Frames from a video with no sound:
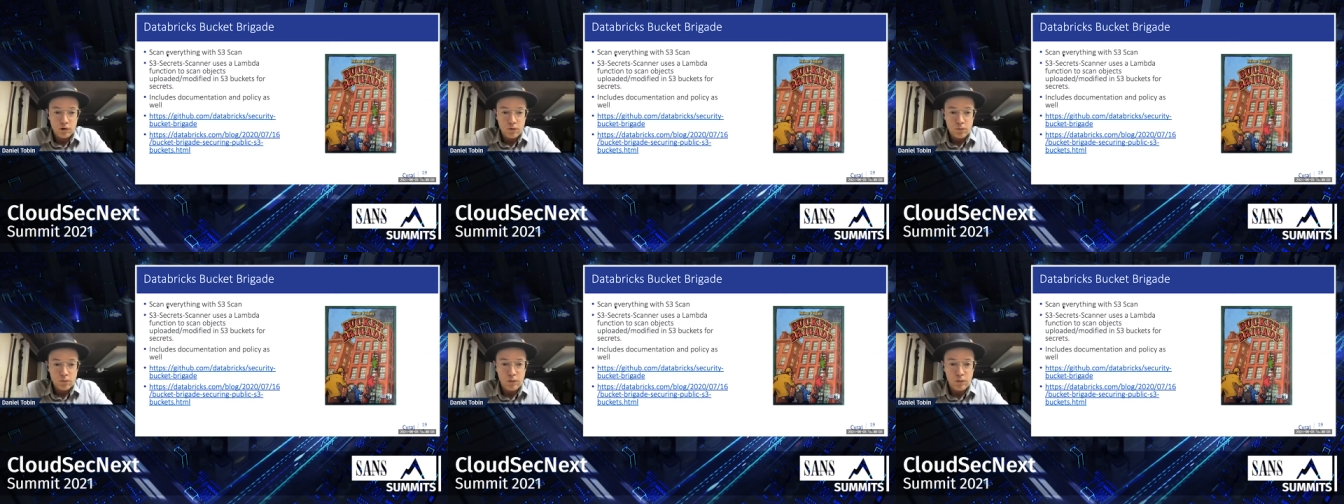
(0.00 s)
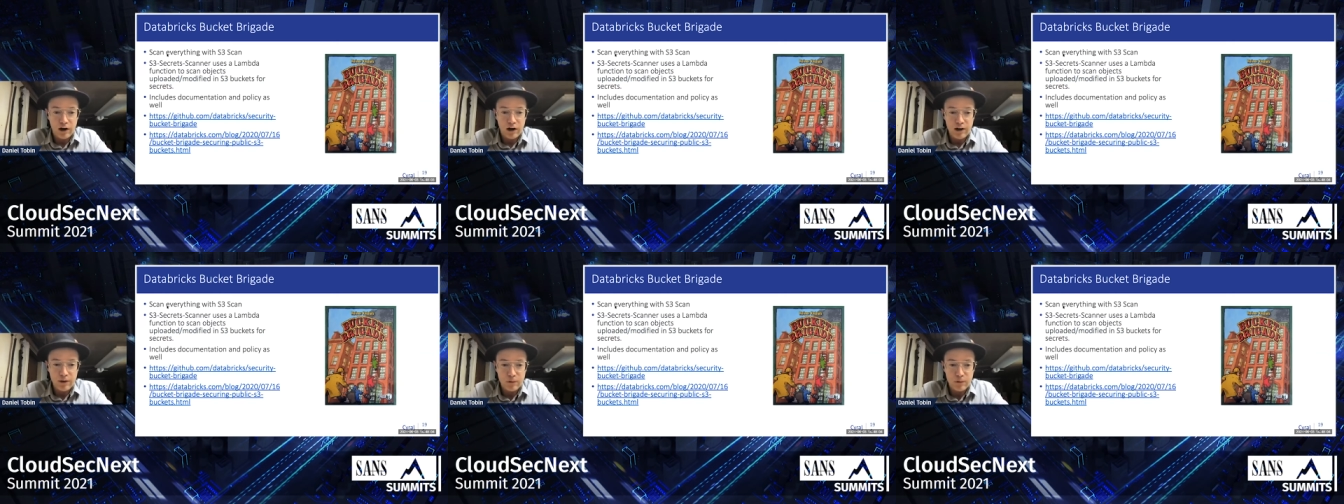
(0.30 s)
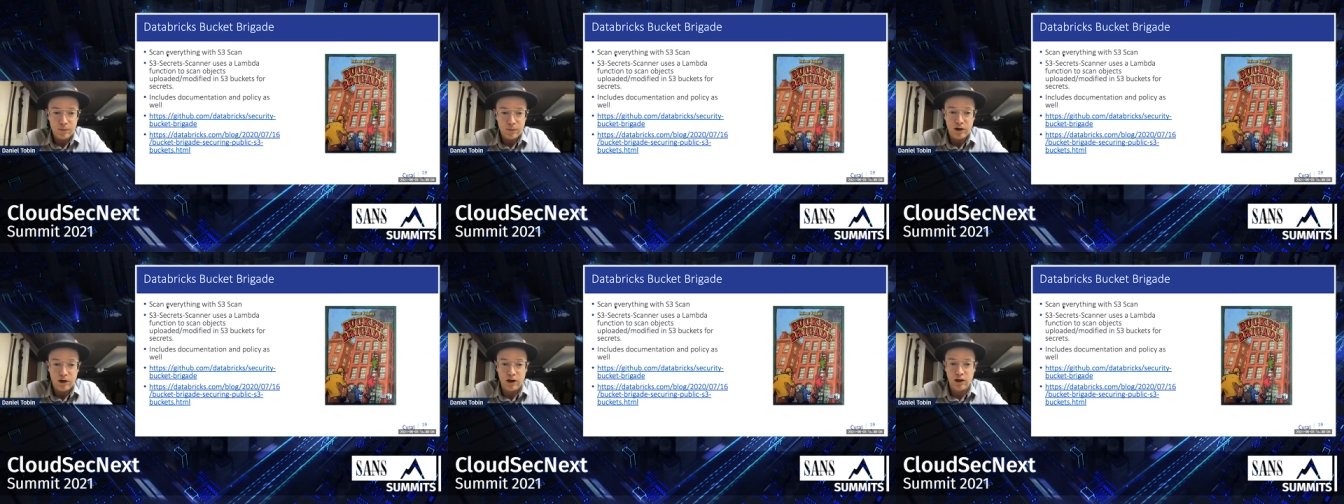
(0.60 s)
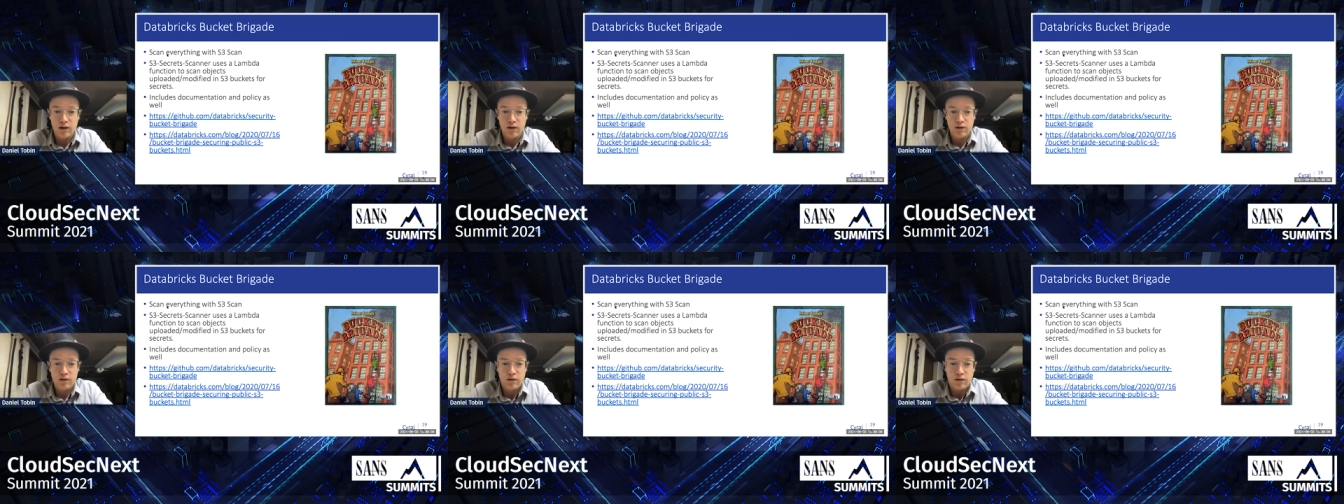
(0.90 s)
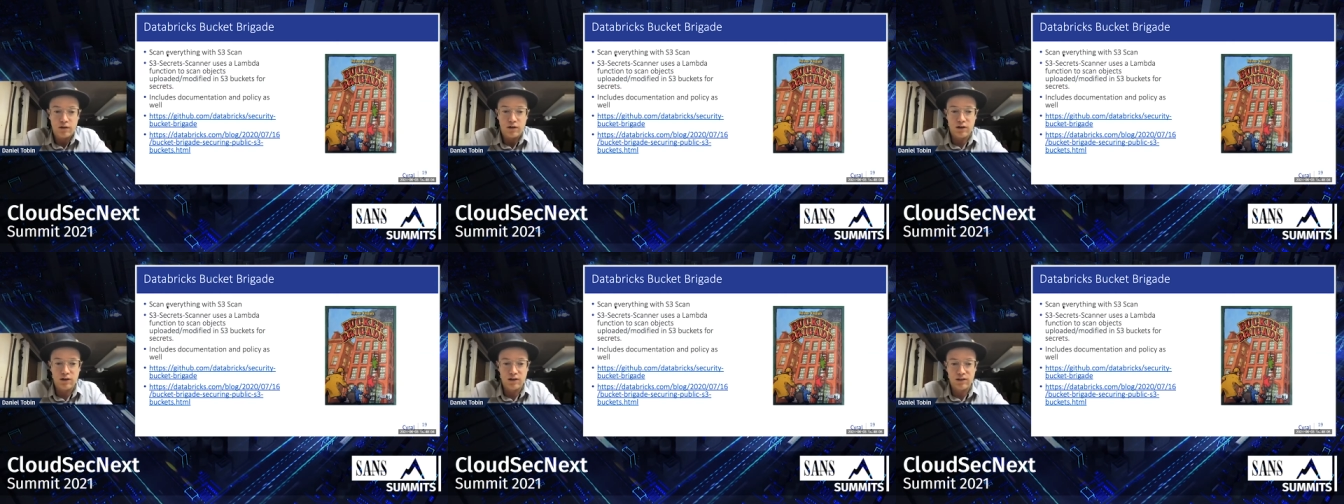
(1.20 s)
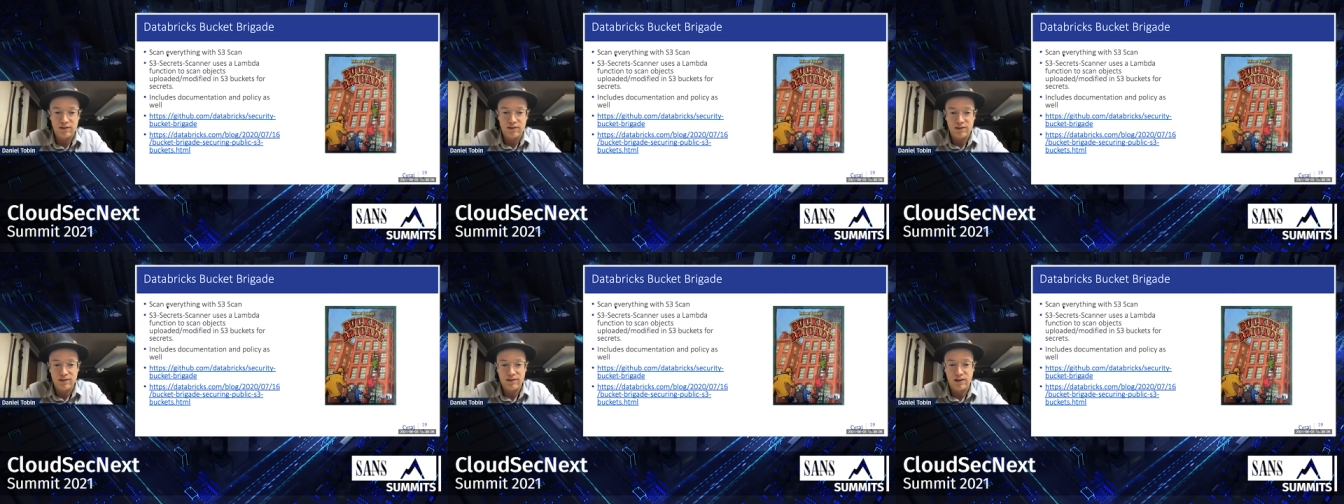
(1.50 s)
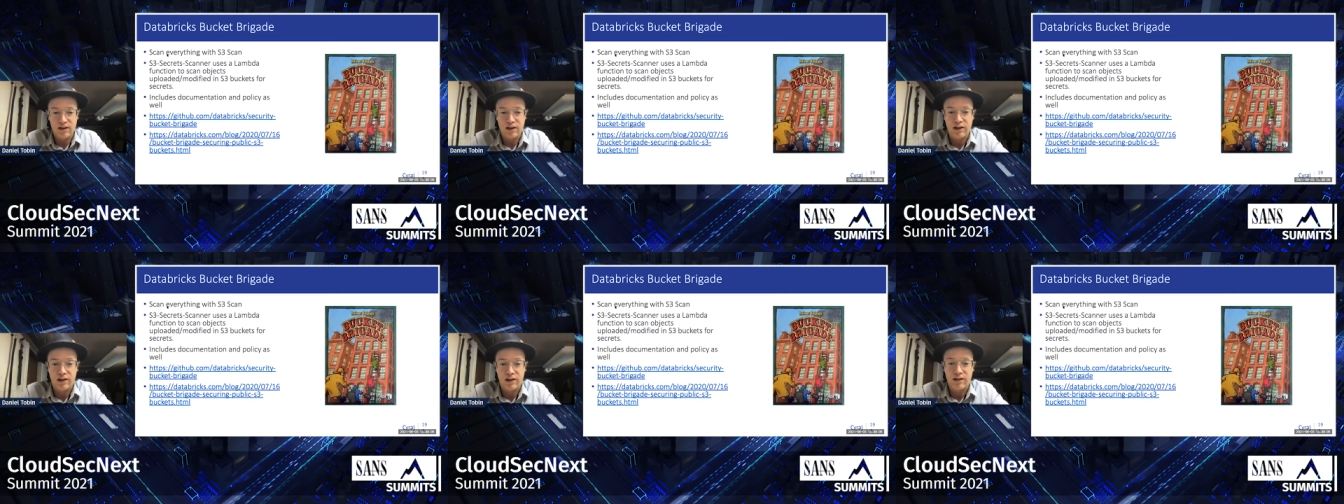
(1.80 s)
Bucket Brigade is
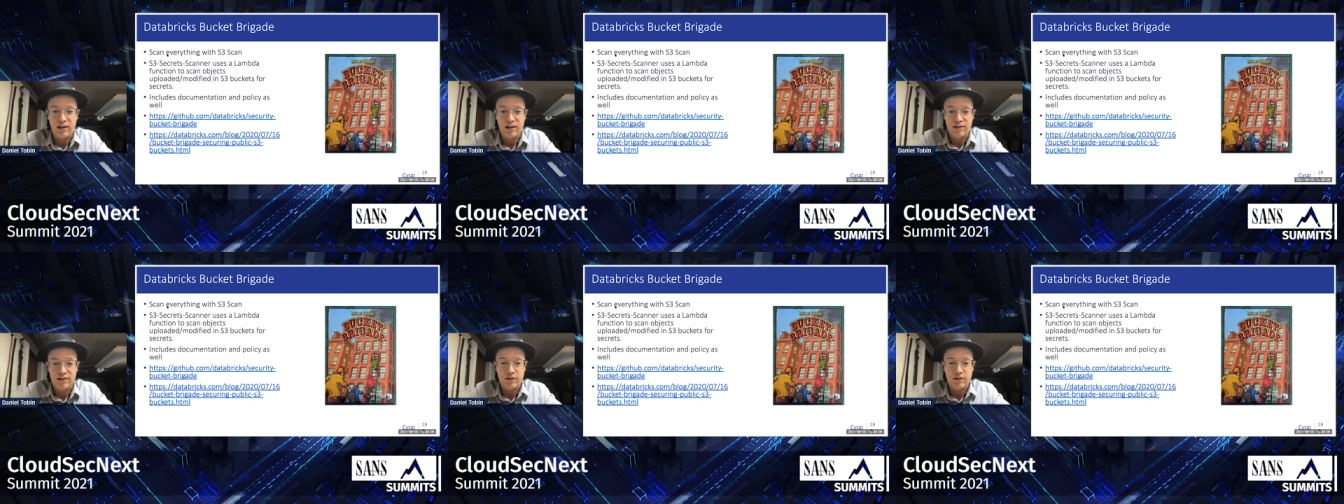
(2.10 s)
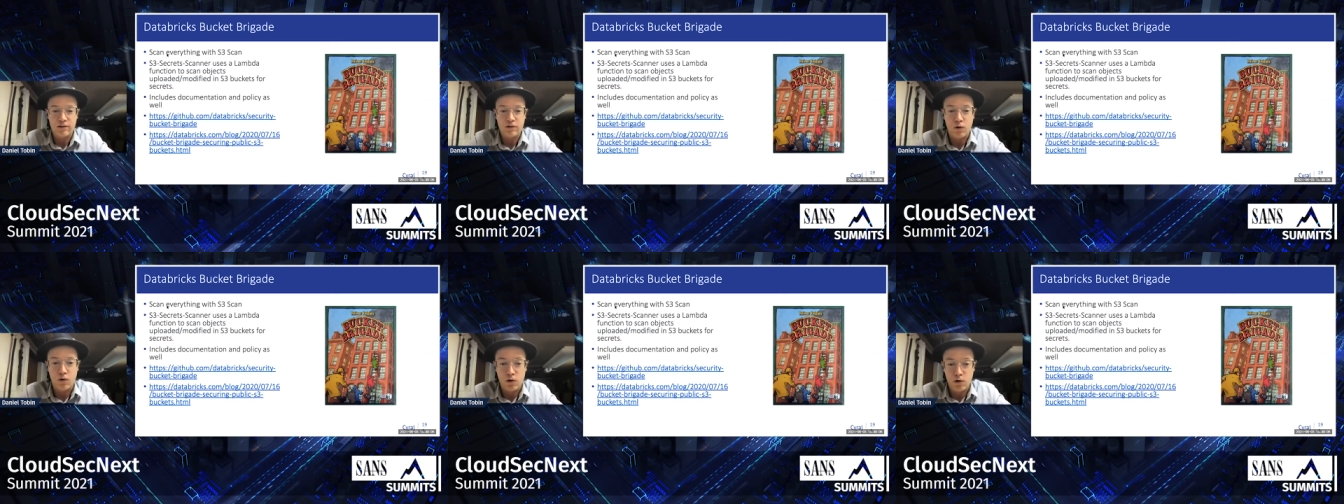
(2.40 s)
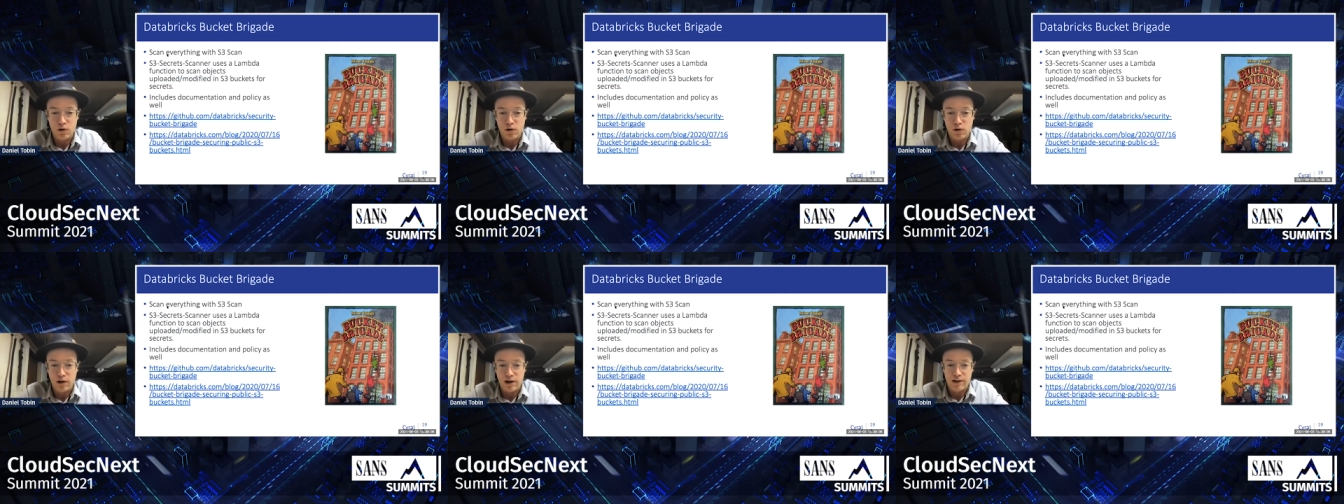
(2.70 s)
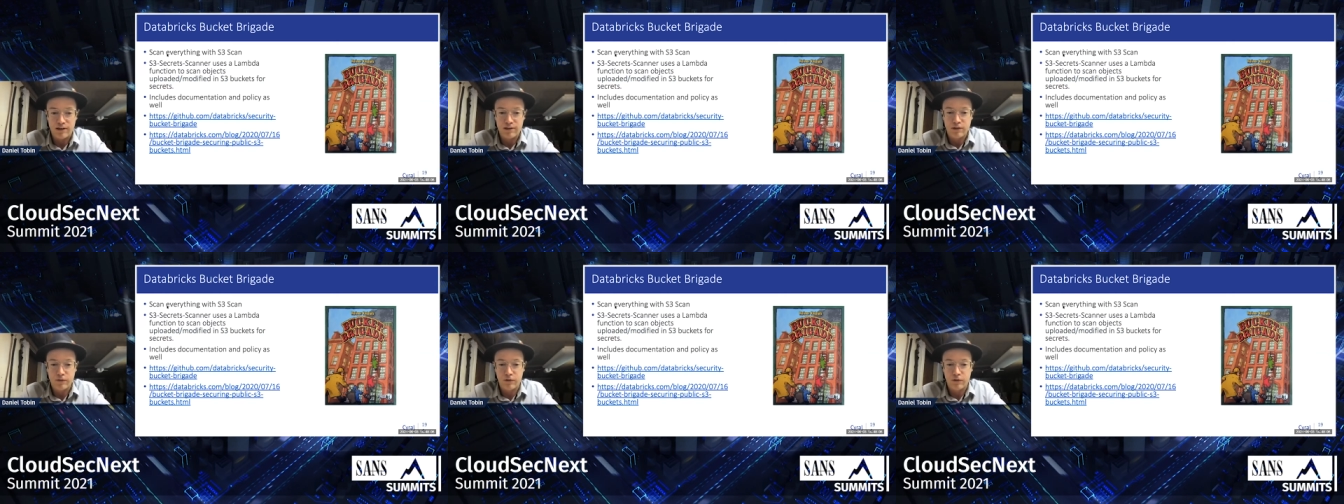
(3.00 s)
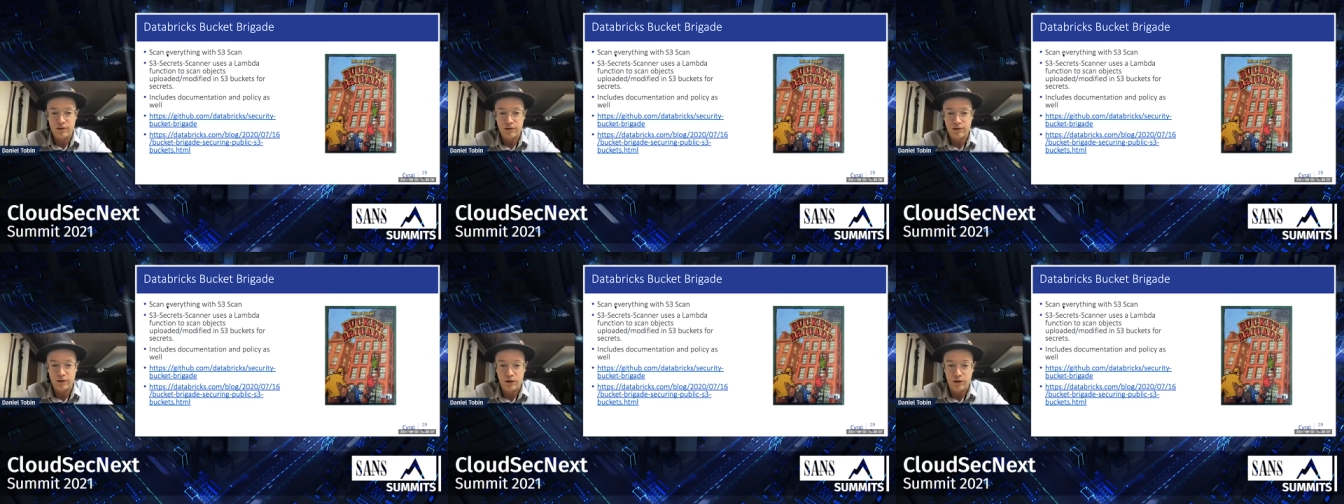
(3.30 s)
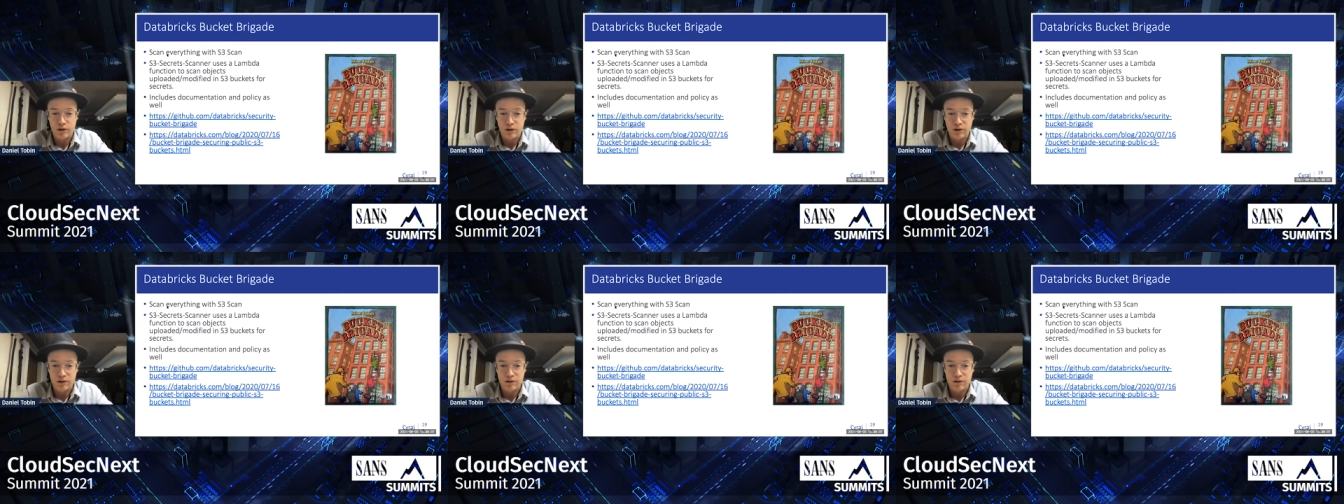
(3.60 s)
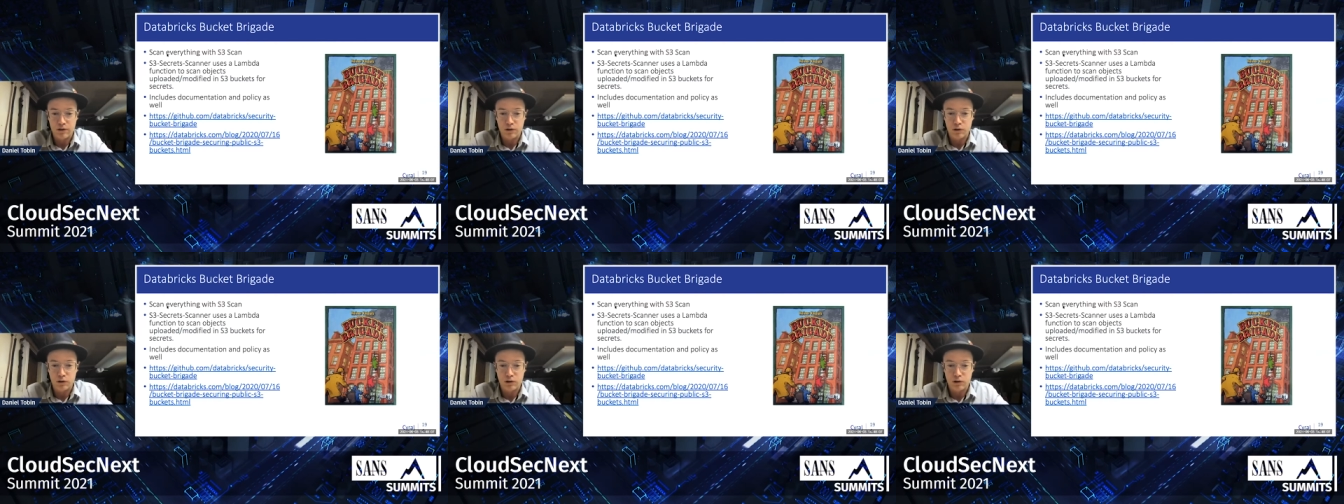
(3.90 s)
designed as a total S3 security
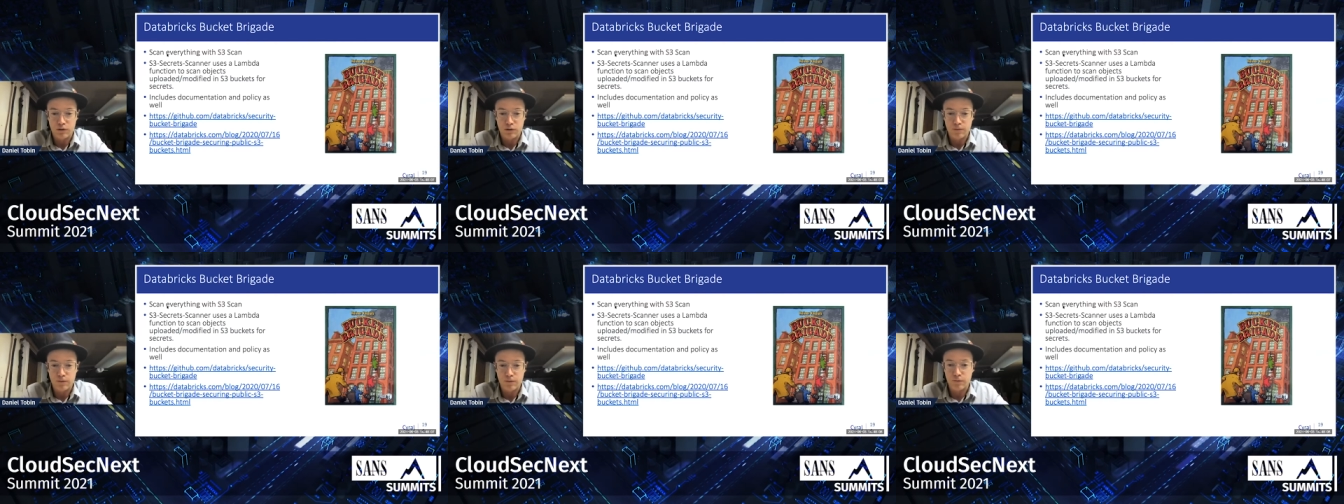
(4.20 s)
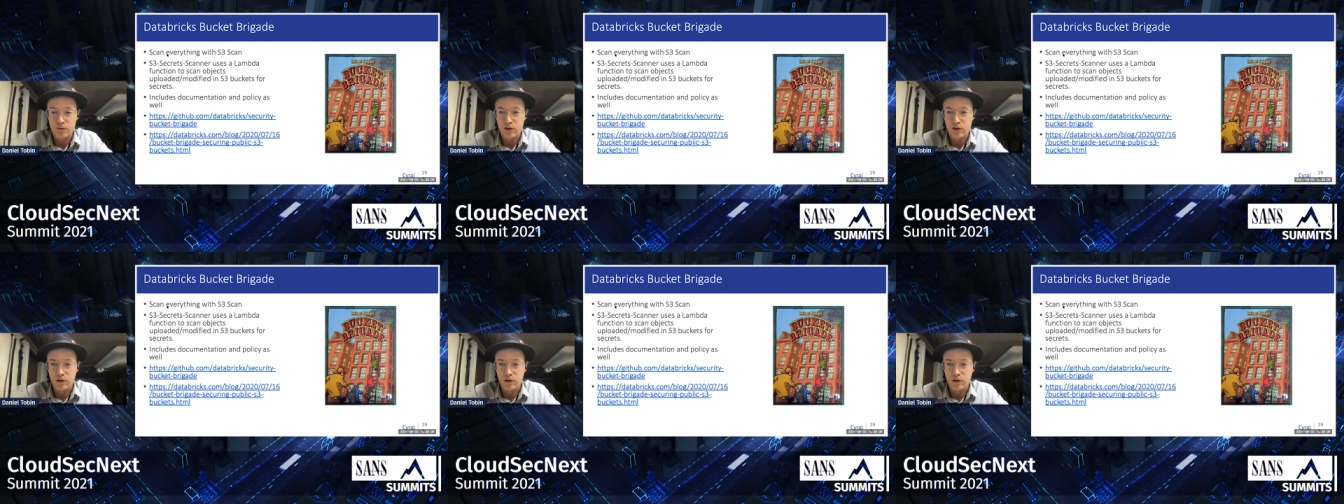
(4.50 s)
solution from